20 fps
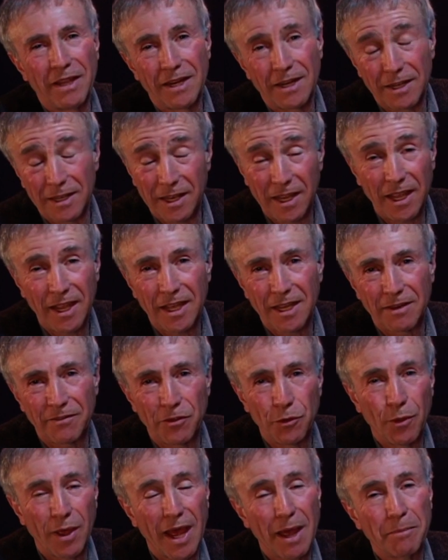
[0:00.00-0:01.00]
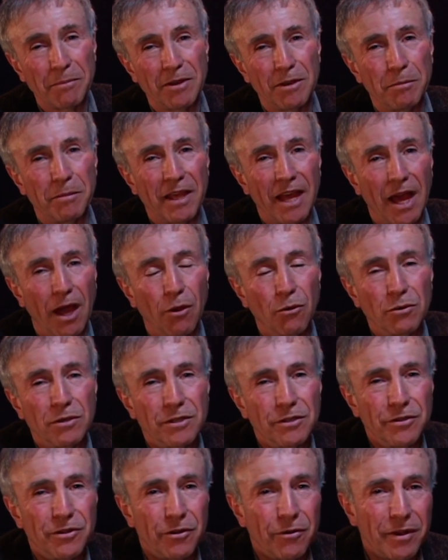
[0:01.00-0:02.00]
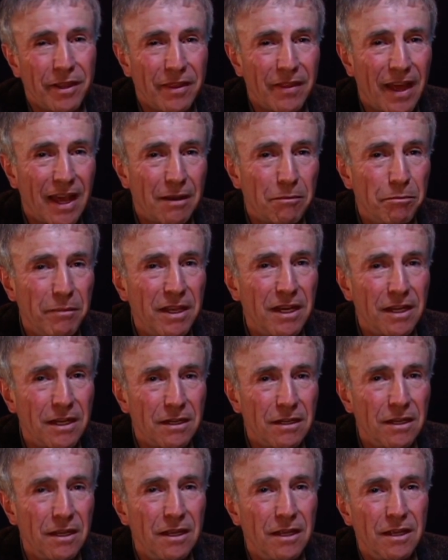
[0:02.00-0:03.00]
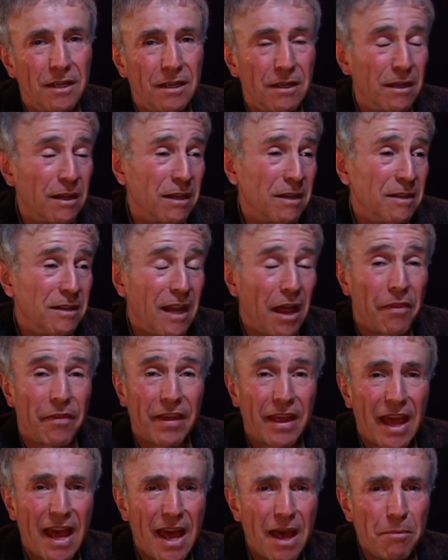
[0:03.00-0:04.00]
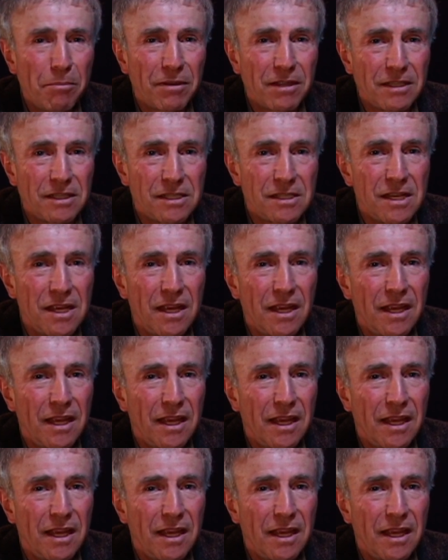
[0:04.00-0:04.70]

minute a day, and if you happen to be out during that minute, nothing happens.